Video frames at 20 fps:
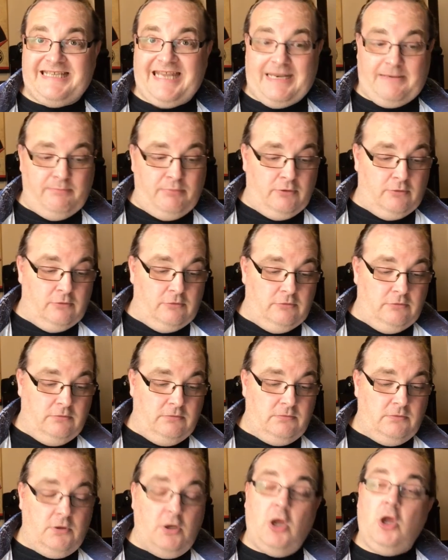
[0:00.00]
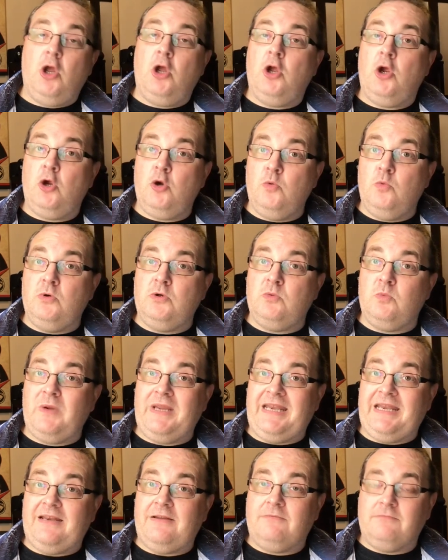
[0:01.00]
Deadpool. Who would
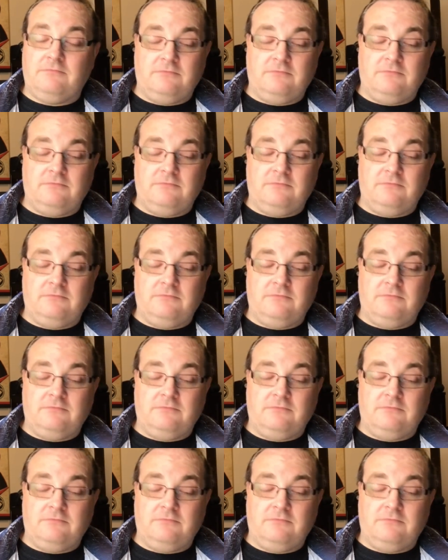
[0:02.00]
win?